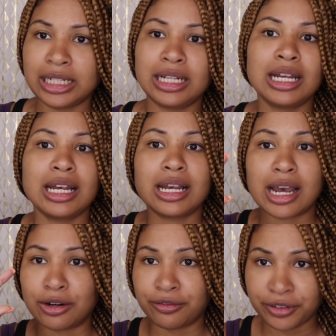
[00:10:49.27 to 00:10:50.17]

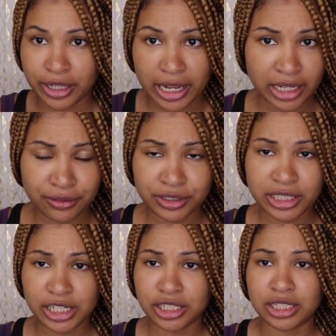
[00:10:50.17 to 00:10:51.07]
I don't feel any
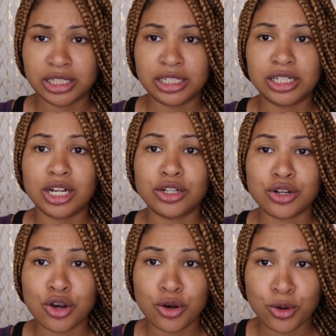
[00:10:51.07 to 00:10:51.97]

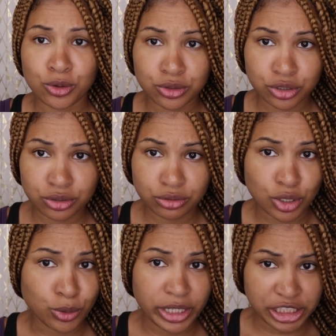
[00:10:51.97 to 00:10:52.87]
irritation, no
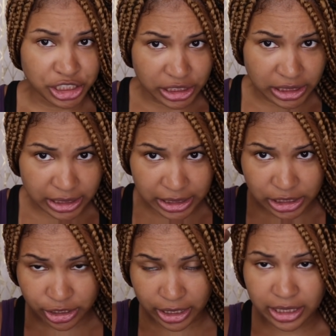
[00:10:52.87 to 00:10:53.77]

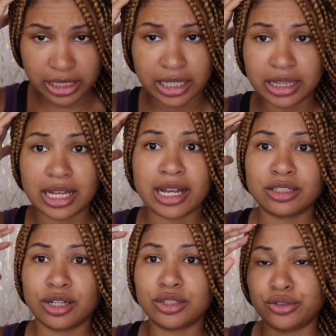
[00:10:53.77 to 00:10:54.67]
itchiness or anything like
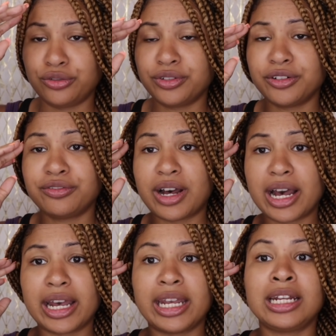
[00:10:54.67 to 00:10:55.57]
that, so I do feel
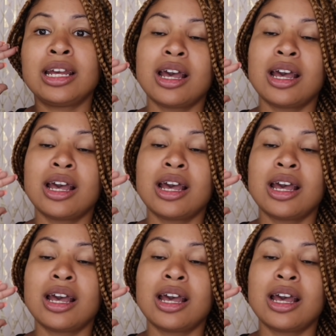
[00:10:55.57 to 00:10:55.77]
fine.